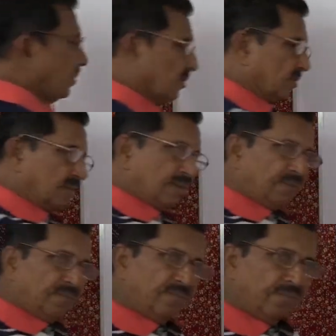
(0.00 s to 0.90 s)
question.
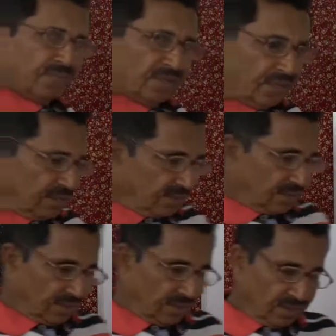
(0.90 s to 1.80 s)
Listen.
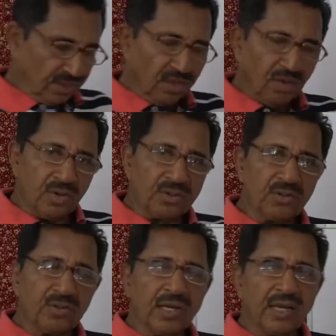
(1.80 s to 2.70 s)
Also
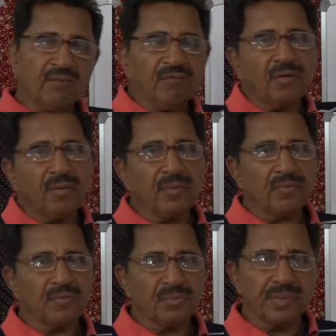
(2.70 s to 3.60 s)
any form of
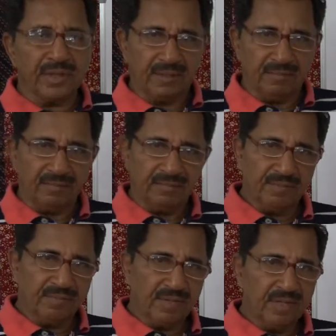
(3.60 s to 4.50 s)
to be.
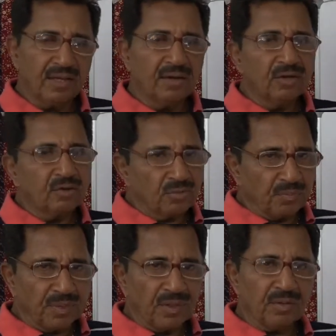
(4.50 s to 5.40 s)
To
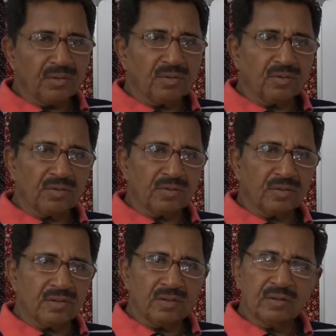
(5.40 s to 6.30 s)
be
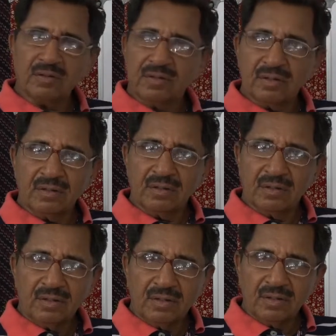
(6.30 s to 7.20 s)
or
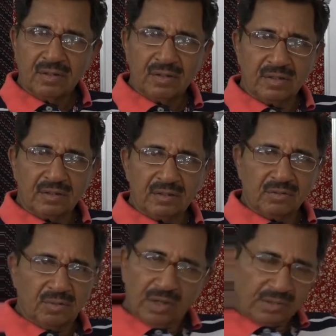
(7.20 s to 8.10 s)

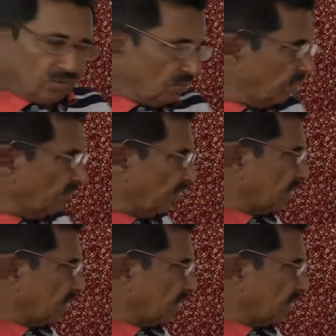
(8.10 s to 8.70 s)
as to be, for